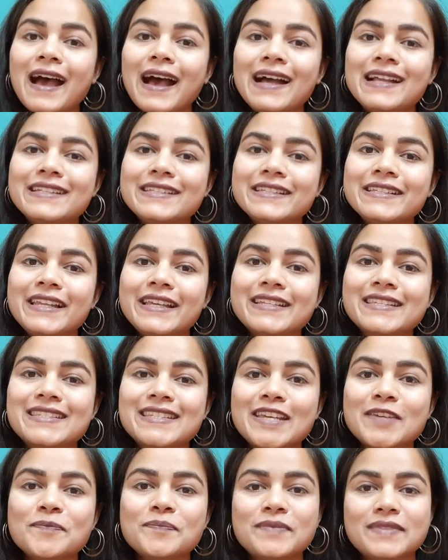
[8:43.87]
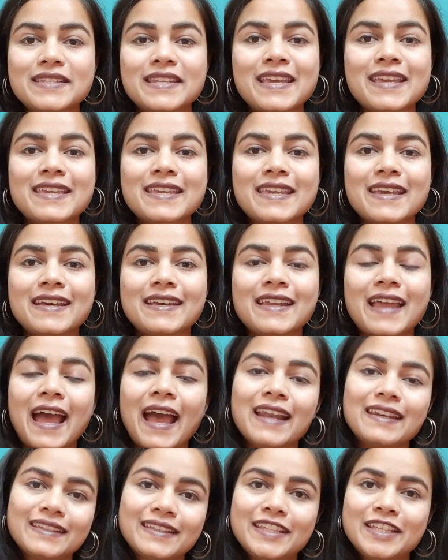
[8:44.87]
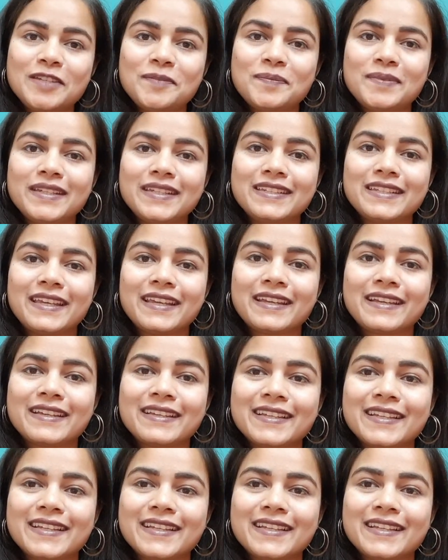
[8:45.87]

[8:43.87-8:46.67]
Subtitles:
Until next time, take care and keep reading.